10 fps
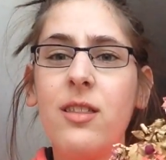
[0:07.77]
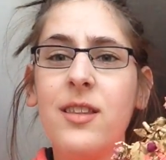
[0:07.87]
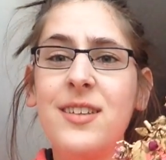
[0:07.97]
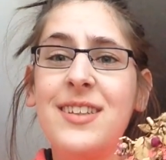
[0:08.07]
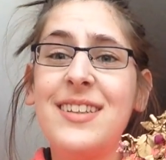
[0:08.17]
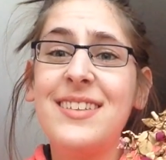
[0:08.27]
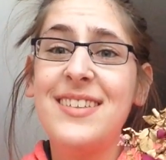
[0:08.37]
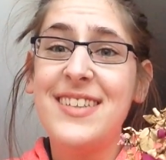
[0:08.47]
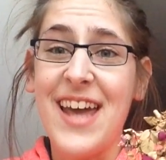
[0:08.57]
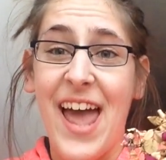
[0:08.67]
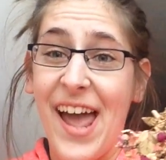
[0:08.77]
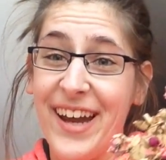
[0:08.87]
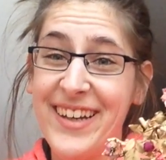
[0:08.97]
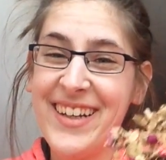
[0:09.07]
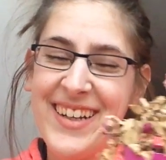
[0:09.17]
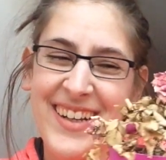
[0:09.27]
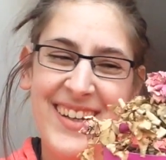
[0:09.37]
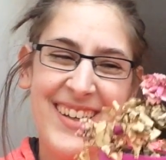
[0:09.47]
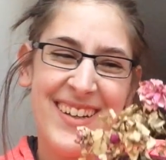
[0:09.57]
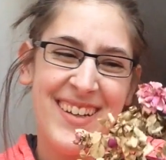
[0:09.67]
This is dead.
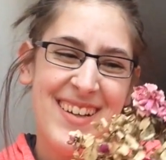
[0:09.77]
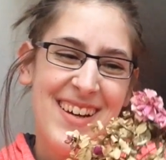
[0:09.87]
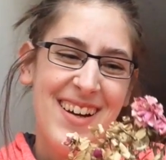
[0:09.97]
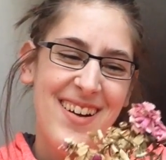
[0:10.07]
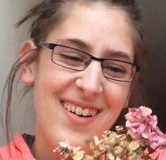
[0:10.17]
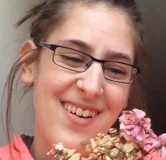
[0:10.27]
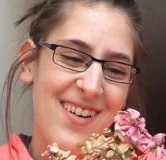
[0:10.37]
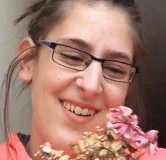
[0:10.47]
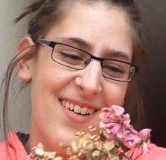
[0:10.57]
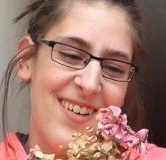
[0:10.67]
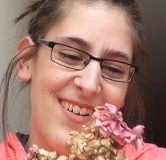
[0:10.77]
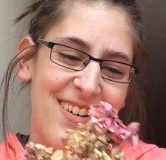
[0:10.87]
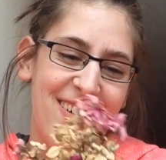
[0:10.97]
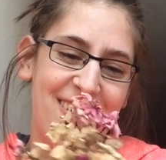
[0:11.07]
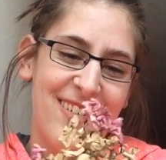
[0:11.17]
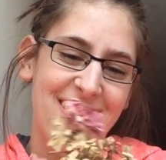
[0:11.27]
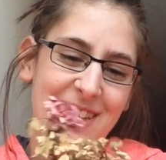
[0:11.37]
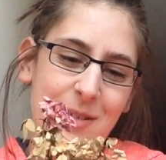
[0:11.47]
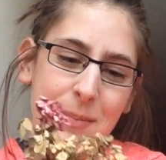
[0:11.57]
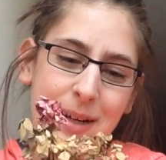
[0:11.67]
Oh,
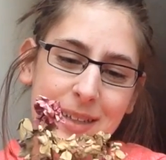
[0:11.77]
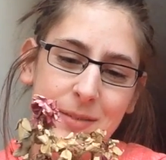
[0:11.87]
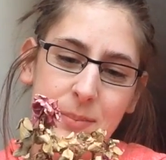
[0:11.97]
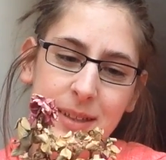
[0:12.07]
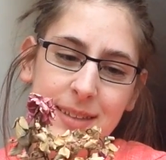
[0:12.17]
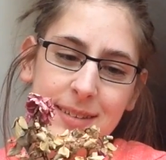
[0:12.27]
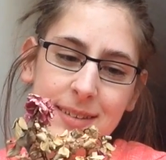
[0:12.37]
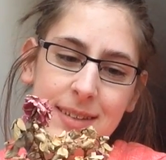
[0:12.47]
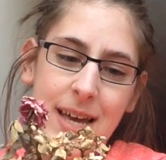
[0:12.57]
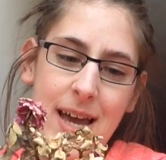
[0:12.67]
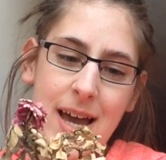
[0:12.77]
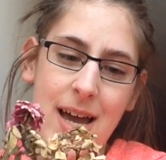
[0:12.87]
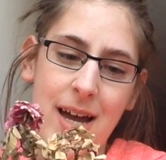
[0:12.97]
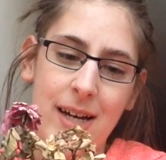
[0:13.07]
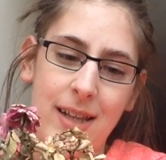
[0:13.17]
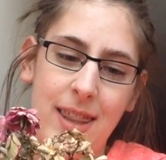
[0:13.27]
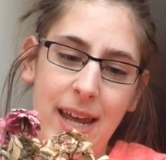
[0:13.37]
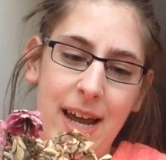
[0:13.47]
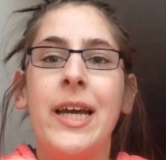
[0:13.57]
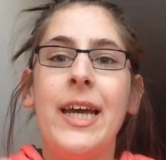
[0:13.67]
that makes me
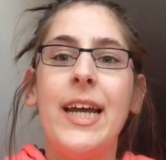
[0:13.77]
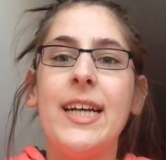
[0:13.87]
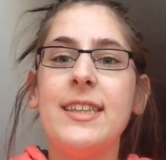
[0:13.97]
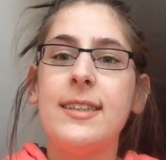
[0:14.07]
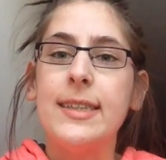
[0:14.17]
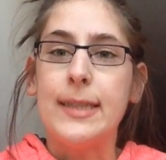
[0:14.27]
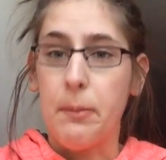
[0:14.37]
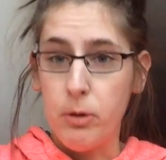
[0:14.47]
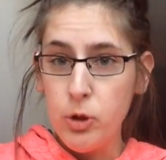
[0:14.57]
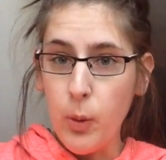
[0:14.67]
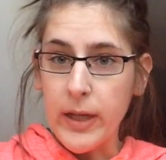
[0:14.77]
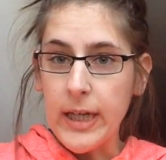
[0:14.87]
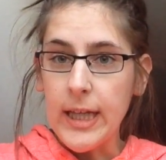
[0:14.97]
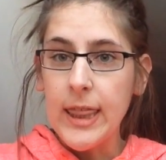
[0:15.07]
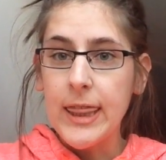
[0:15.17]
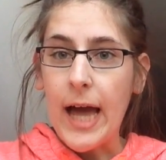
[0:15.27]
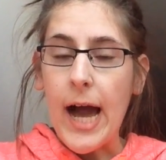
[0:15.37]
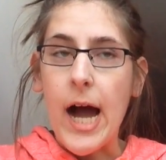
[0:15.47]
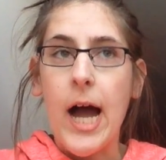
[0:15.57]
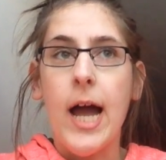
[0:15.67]
sad. It is December 20th.
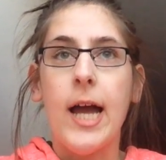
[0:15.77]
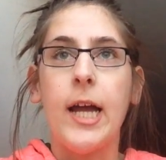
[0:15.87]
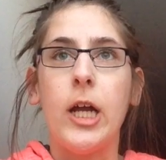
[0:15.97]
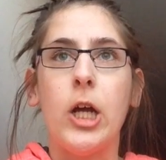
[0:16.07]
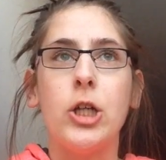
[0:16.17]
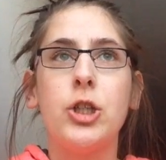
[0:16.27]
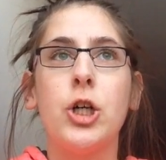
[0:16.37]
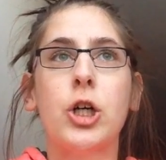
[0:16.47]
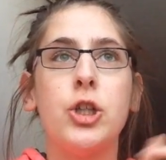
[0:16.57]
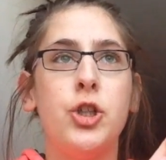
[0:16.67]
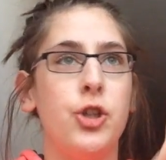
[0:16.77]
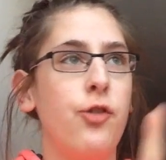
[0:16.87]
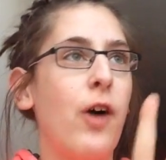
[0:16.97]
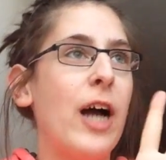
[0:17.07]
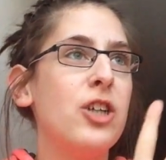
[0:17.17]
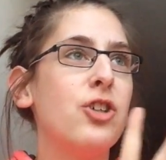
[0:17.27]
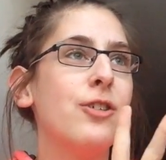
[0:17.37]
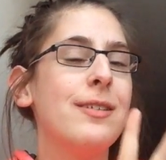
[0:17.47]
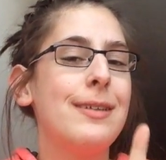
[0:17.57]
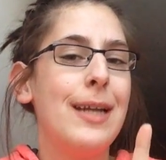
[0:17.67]
I took two
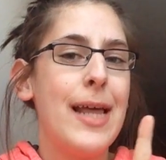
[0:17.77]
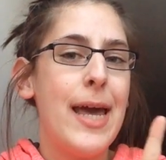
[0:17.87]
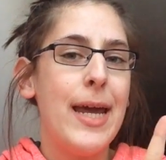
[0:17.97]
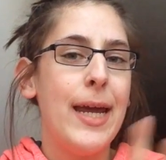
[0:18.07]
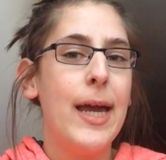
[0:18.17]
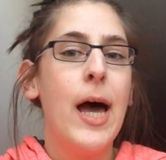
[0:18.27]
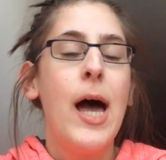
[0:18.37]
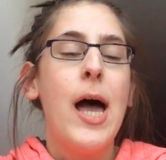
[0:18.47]
finals today.